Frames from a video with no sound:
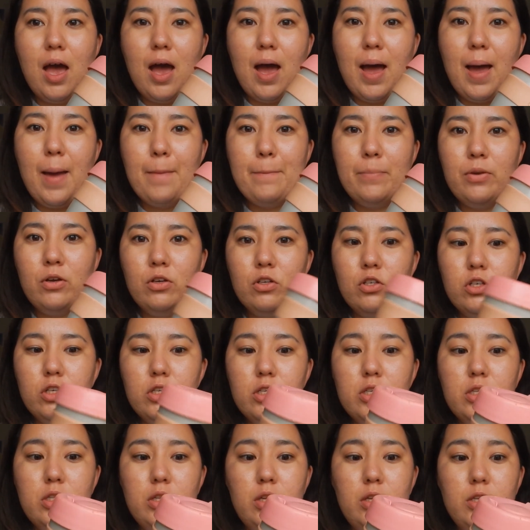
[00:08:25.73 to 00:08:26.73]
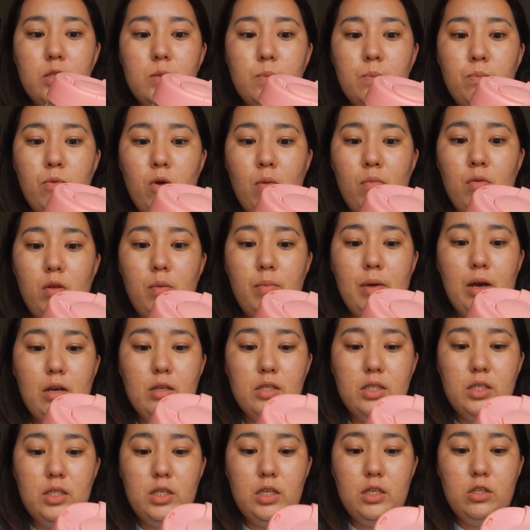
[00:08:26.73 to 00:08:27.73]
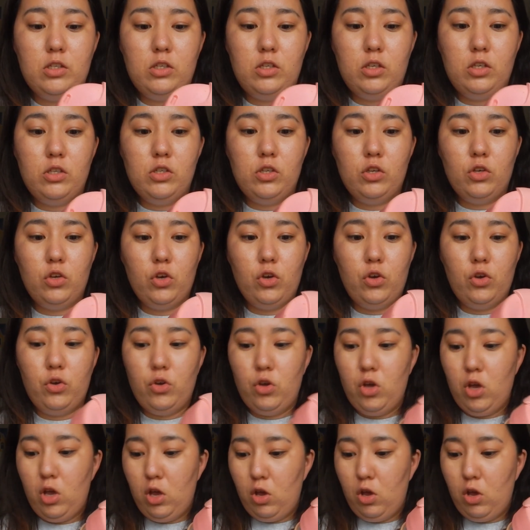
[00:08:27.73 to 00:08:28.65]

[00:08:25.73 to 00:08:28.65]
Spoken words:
I purchased this probably about 6 years ago